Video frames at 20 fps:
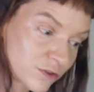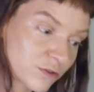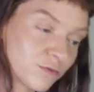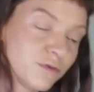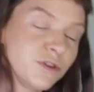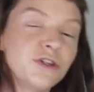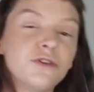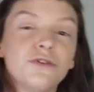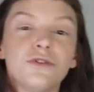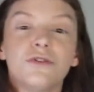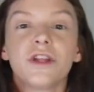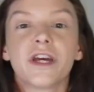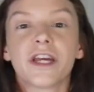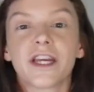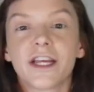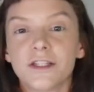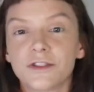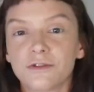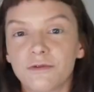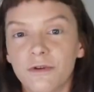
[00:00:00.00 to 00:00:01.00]
And when you do that,
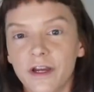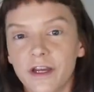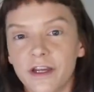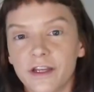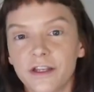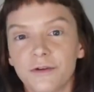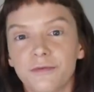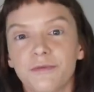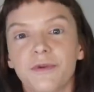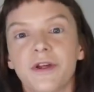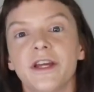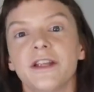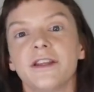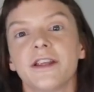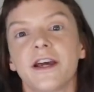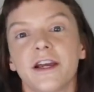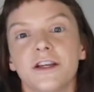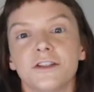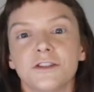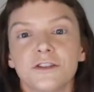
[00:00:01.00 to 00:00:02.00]
guess what? Your plant
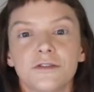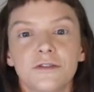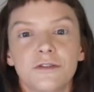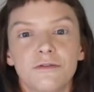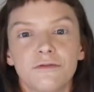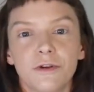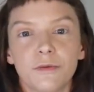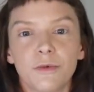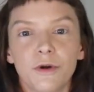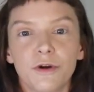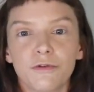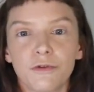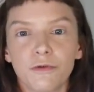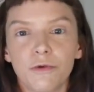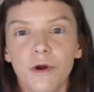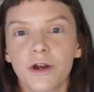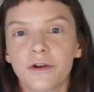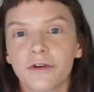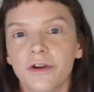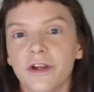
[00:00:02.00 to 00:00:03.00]
dies from
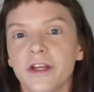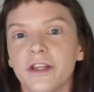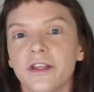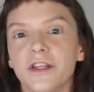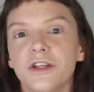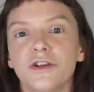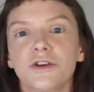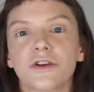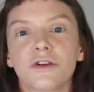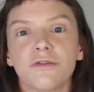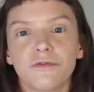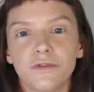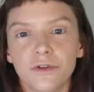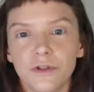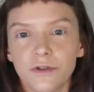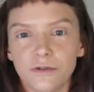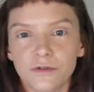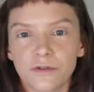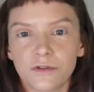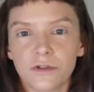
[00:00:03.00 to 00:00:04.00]
overwatering, and then you're
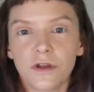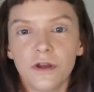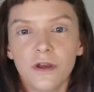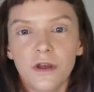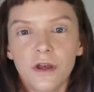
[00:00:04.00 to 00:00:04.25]
confused.